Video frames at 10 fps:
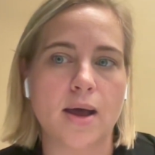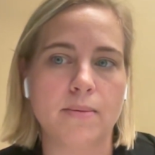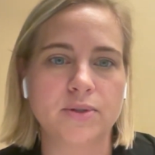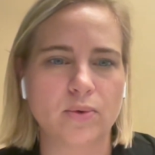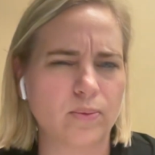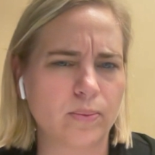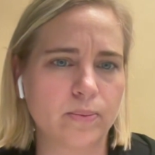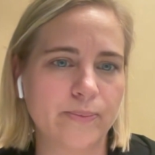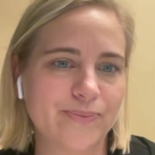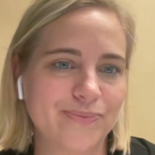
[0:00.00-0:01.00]
So
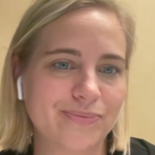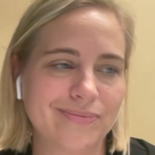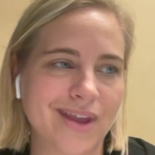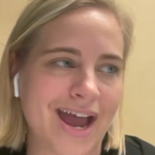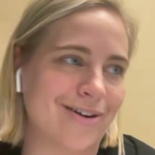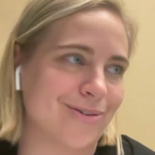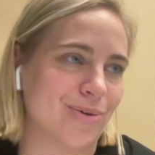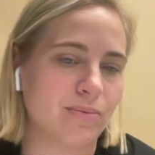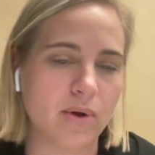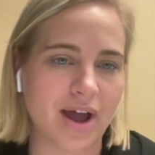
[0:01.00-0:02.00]
I don't
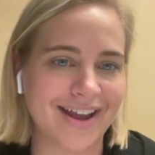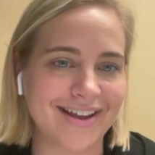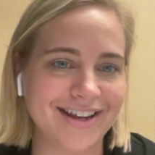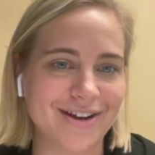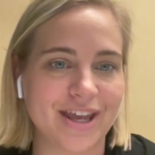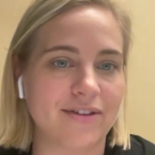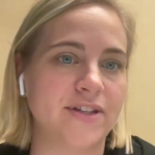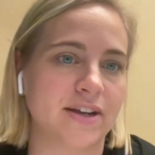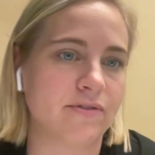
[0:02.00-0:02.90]
know, you're gifting,